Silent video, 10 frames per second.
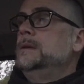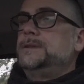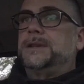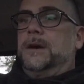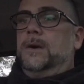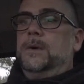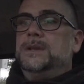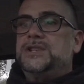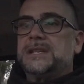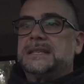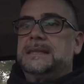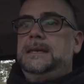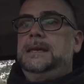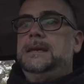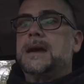So just
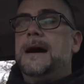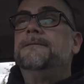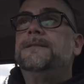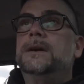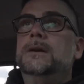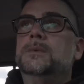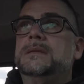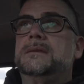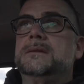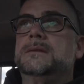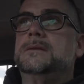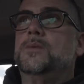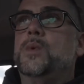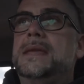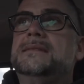the comfort with the
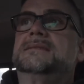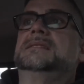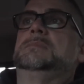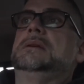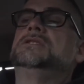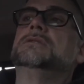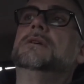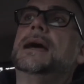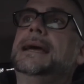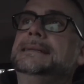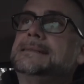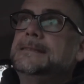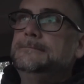way the suspension rides,